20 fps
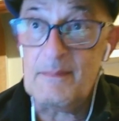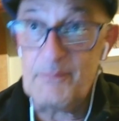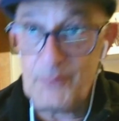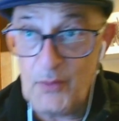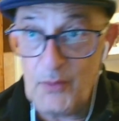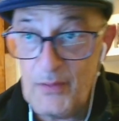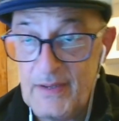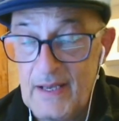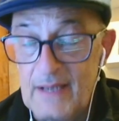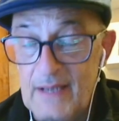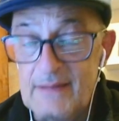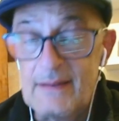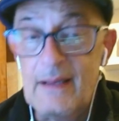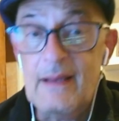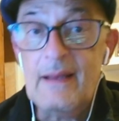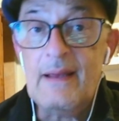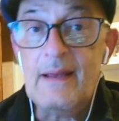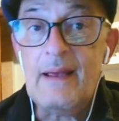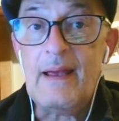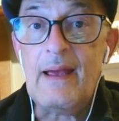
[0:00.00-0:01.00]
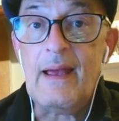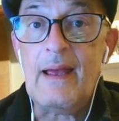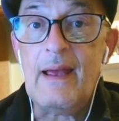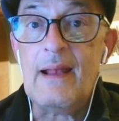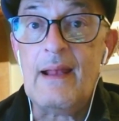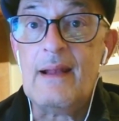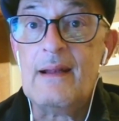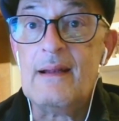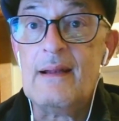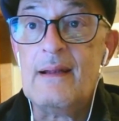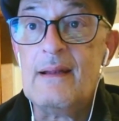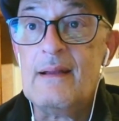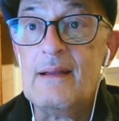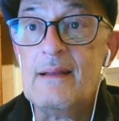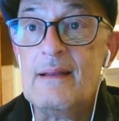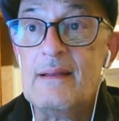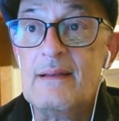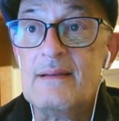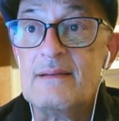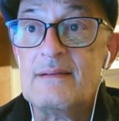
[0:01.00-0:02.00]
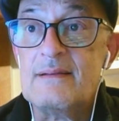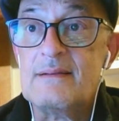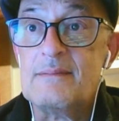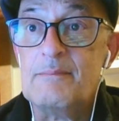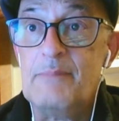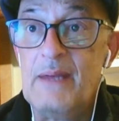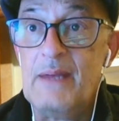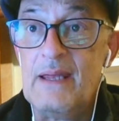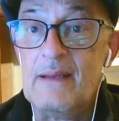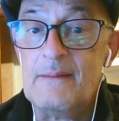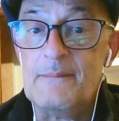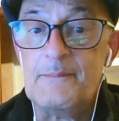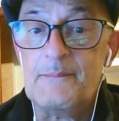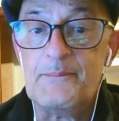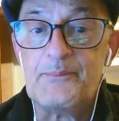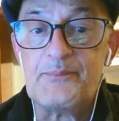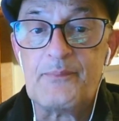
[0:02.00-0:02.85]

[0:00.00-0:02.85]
project and is being